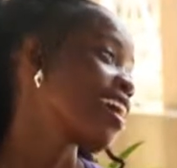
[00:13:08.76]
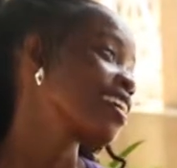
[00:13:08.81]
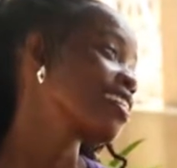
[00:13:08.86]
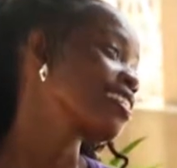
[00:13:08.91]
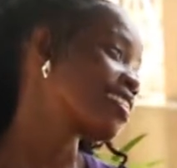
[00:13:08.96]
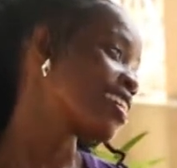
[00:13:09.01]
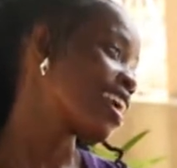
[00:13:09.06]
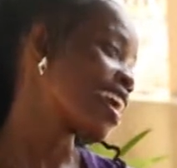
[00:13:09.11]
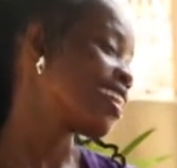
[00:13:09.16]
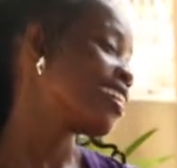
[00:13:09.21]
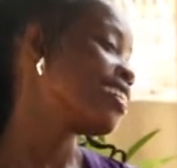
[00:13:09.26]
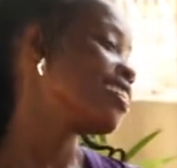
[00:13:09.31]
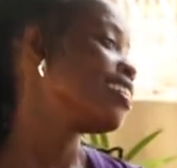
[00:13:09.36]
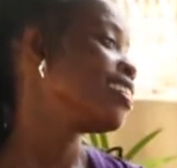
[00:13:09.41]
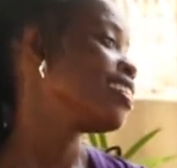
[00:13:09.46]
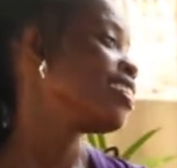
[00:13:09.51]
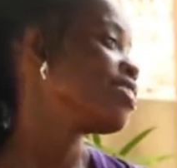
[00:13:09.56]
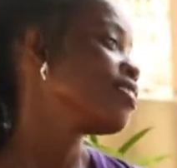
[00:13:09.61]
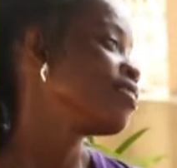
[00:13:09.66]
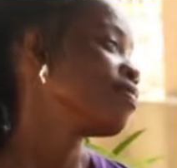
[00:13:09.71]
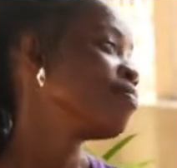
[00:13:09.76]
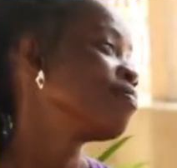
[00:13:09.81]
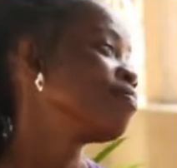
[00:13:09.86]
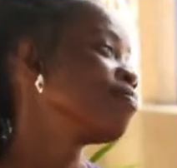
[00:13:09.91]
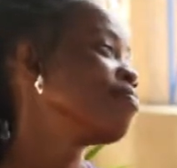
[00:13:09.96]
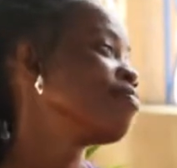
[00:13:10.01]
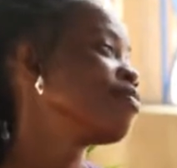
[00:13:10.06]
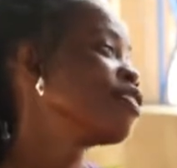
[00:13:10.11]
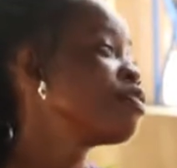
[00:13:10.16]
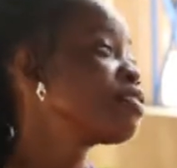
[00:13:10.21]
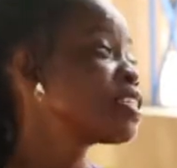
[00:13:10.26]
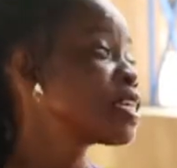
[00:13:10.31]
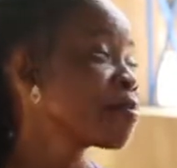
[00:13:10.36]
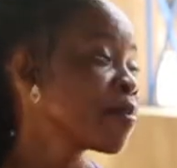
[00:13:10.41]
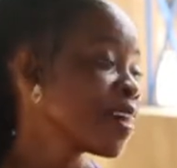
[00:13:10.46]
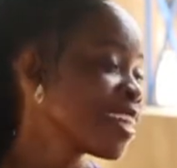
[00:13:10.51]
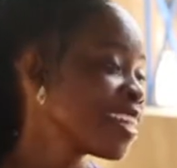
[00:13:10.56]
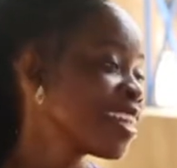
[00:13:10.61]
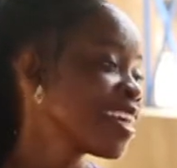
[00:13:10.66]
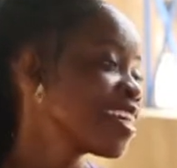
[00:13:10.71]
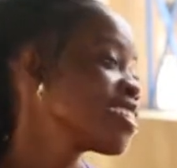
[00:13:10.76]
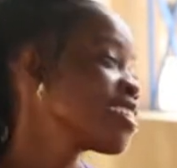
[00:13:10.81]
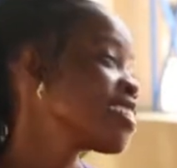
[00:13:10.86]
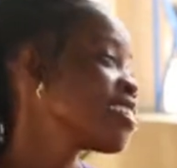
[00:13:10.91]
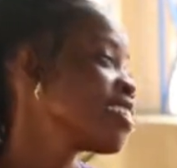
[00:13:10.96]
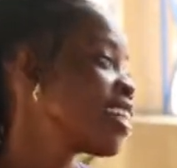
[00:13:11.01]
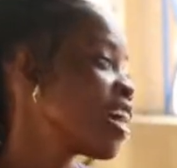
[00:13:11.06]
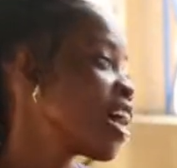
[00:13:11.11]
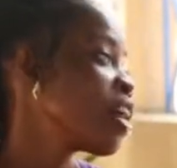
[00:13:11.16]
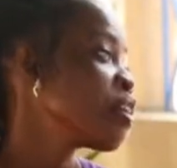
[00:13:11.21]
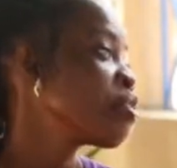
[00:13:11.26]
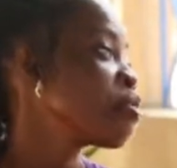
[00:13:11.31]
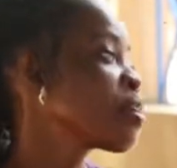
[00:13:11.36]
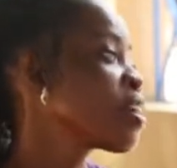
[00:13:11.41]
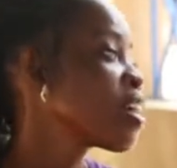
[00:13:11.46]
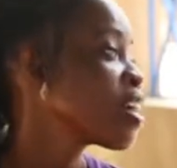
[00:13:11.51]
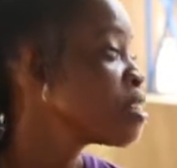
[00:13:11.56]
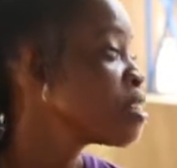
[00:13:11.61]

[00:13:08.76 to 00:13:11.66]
Exactly. If somebody doesn't die, you can't.